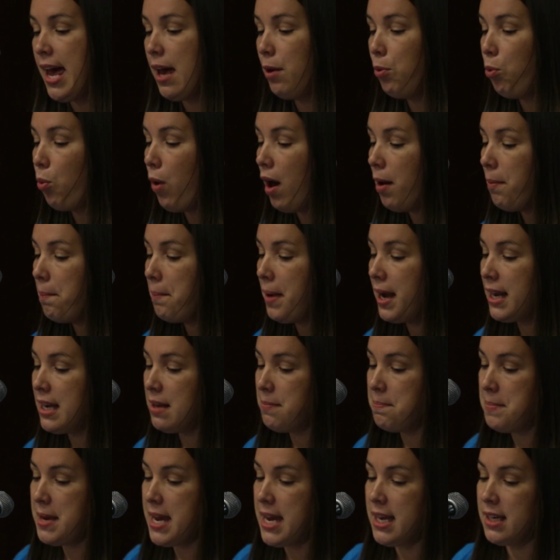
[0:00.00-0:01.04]
And what might
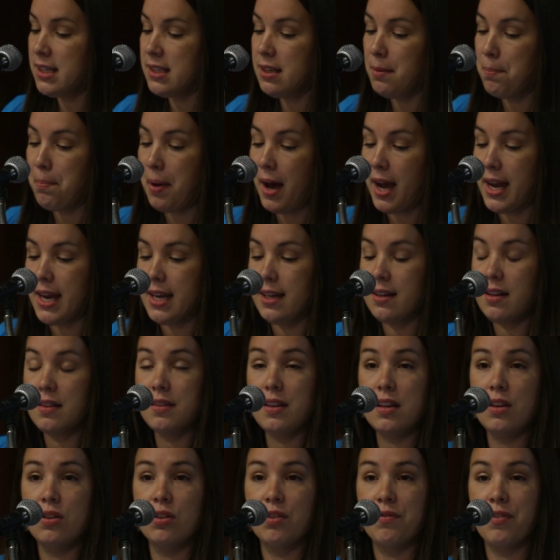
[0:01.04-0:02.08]
it mean to bite
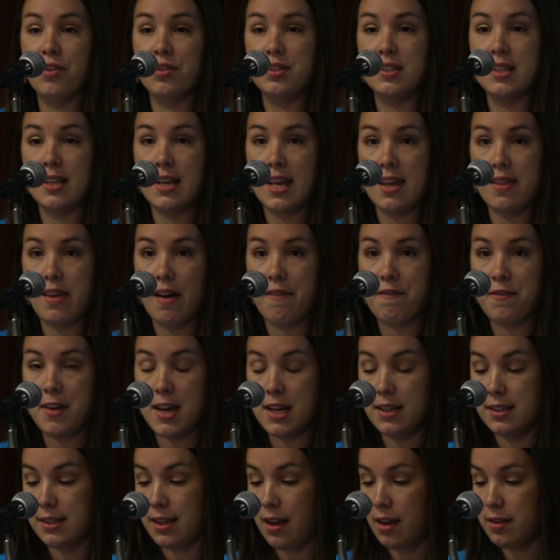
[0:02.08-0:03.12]
the university that
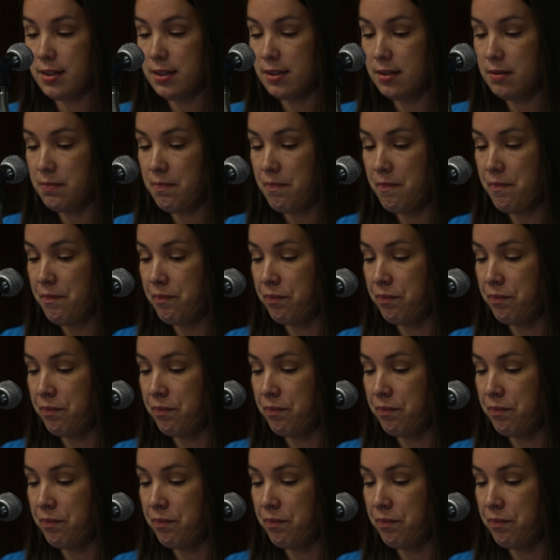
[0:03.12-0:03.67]
feeds us?